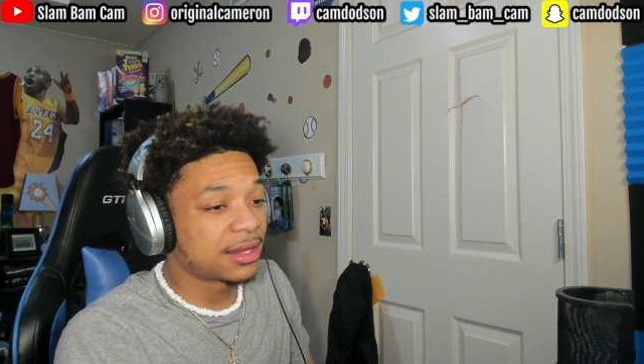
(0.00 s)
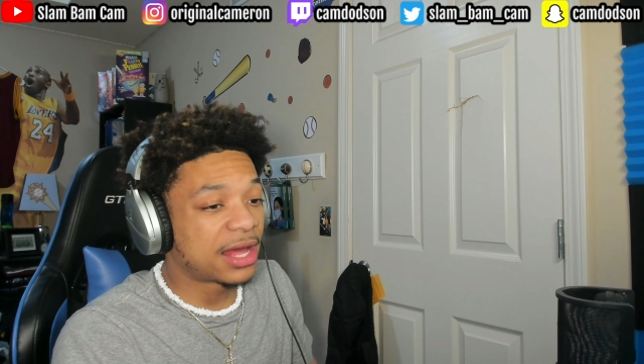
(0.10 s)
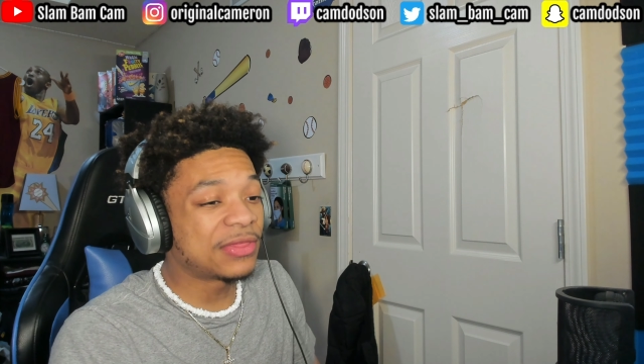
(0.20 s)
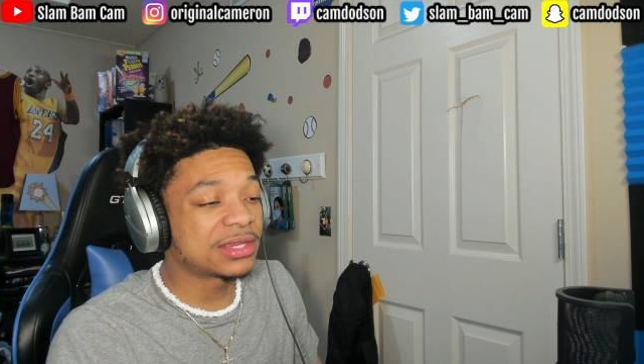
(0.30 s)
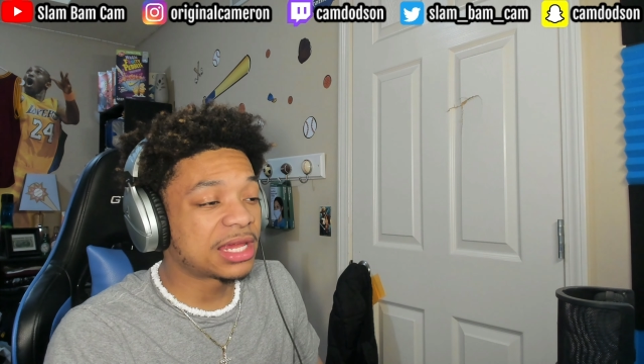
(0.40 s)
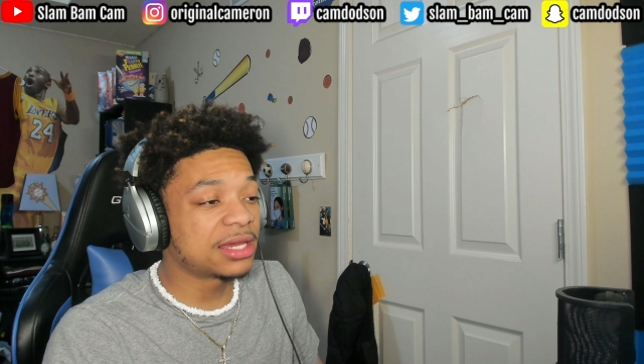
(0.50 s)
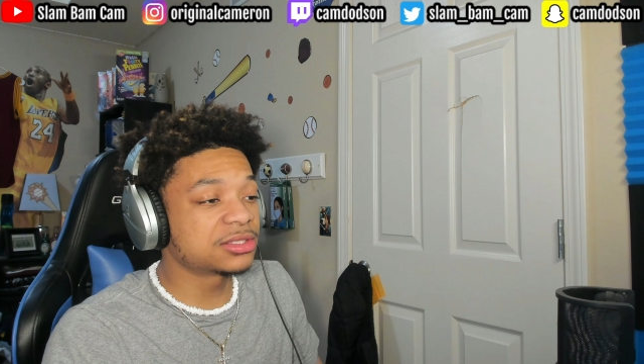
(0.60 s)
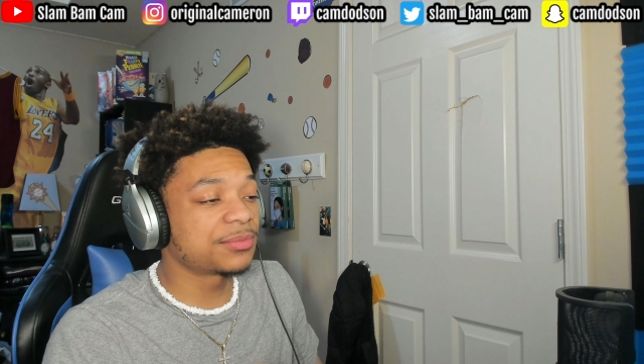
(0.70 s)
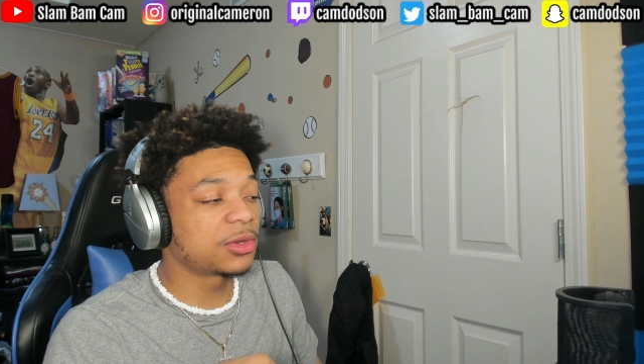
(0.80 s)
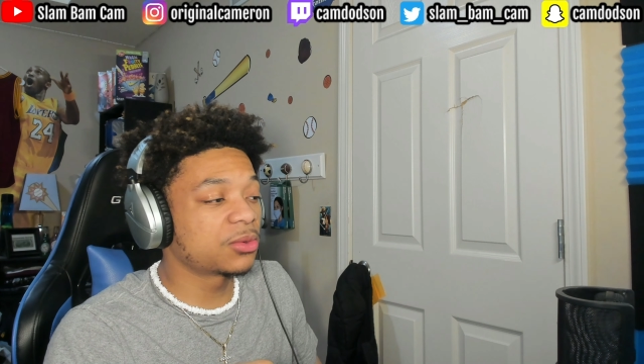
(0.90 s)
I think that
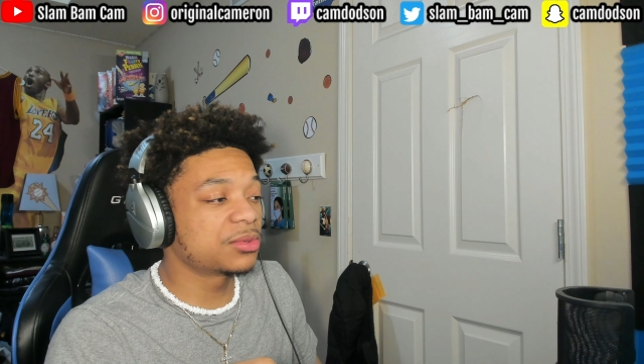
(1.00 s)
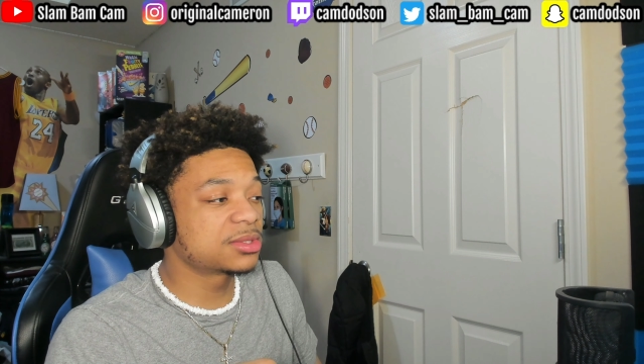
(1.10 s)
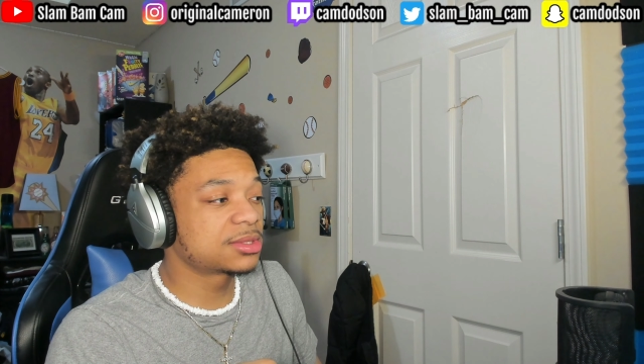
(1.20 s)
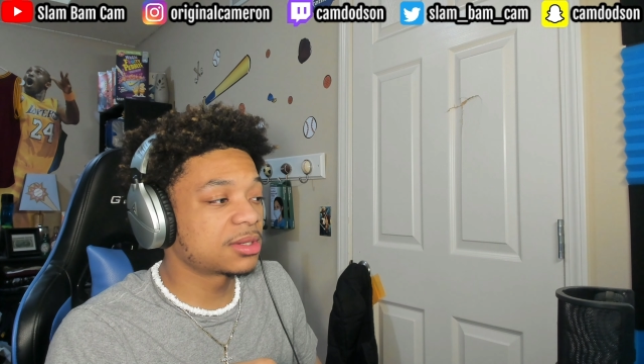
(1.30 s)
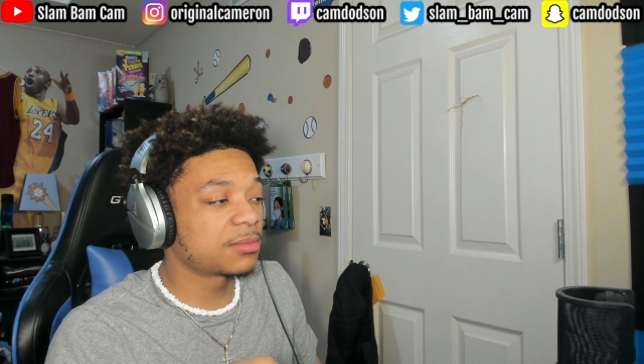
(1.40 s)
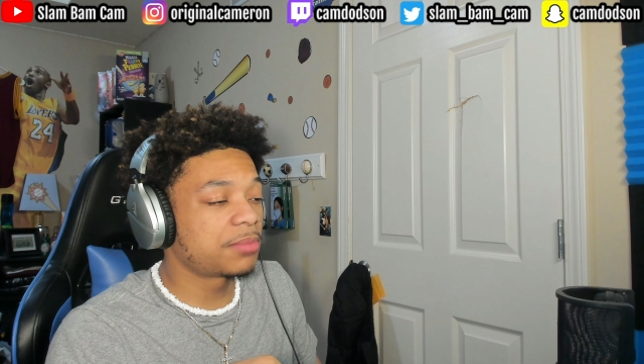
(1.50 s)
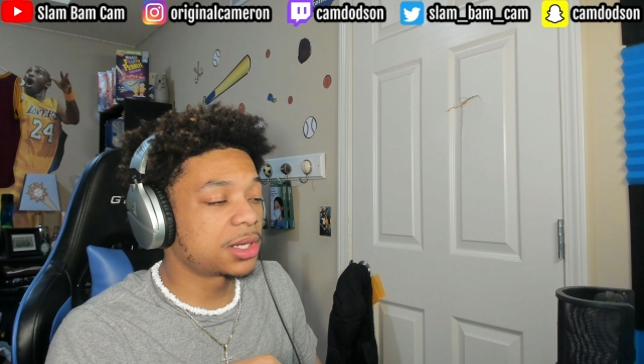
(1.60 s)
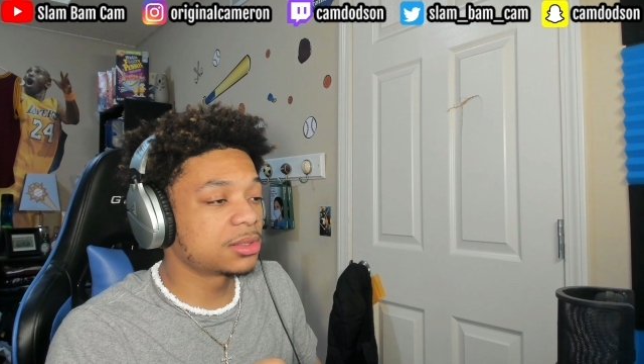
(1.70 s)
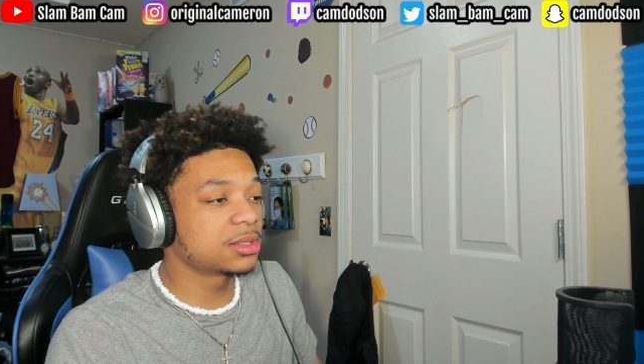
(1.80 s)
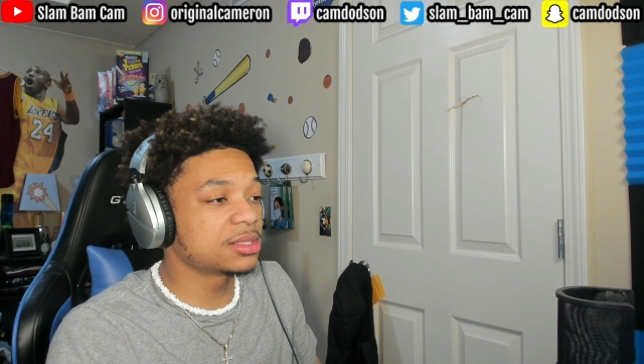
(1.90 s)
instrumental was
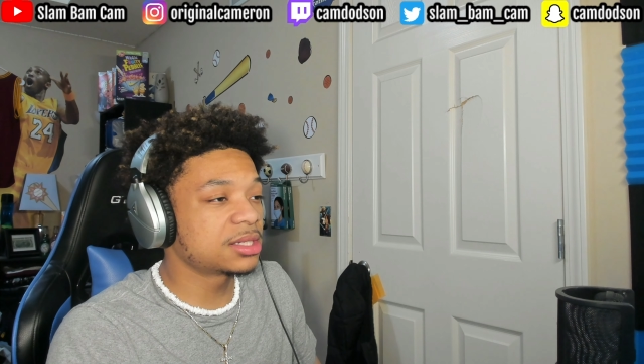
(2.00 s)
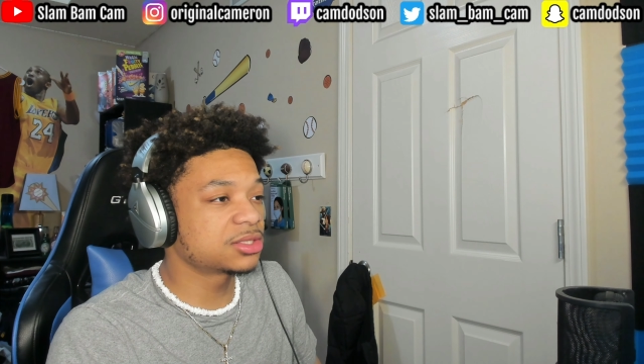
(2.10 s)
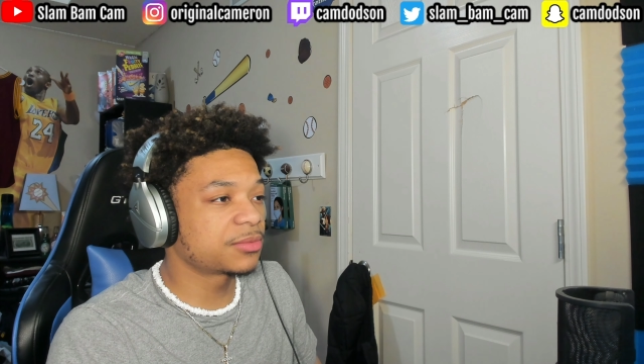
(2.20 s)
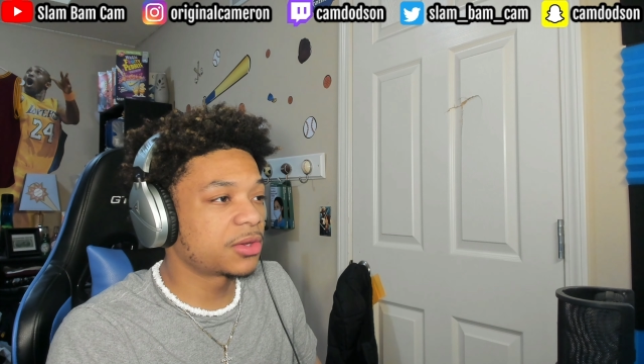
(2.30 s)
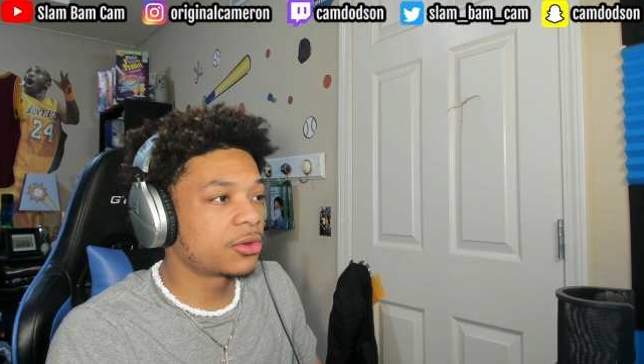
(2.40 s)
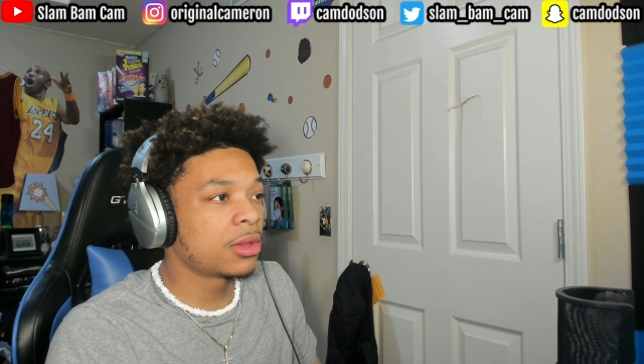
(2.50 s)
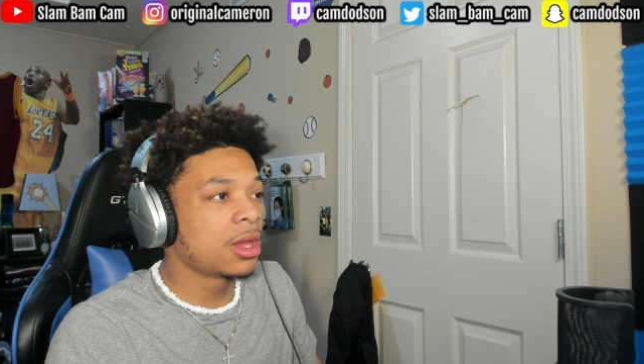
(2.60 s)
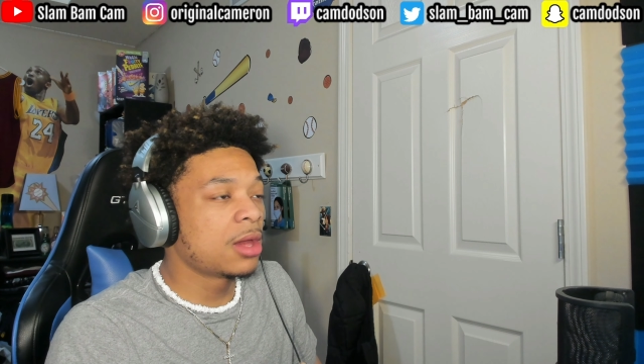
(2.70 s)
better than this instrumental.